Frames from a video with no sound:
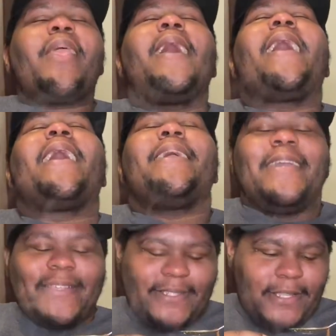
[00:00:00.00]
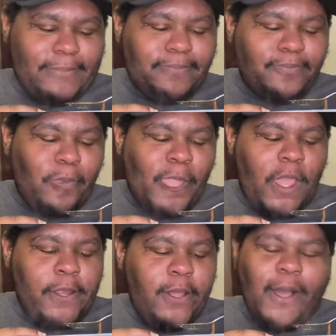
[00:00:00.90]
Ah, yes.
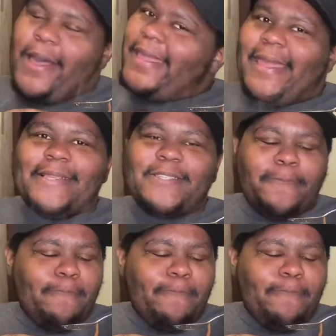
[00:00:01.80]
Ah, yes.